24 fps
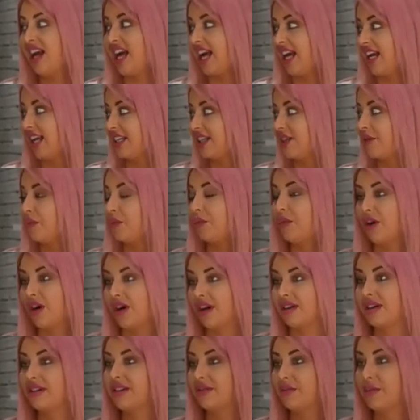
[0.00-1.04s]
and
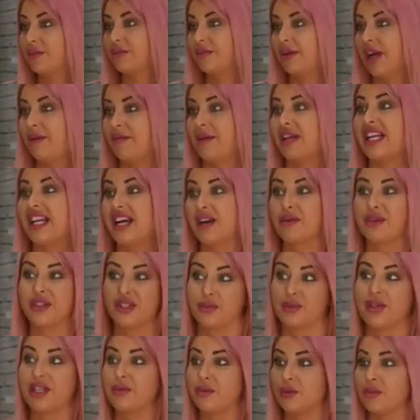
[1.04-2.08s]
how many
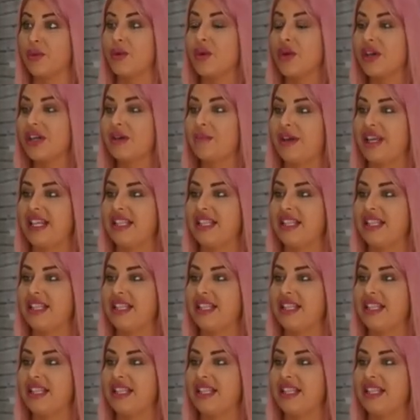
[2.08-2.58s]
hours we can work,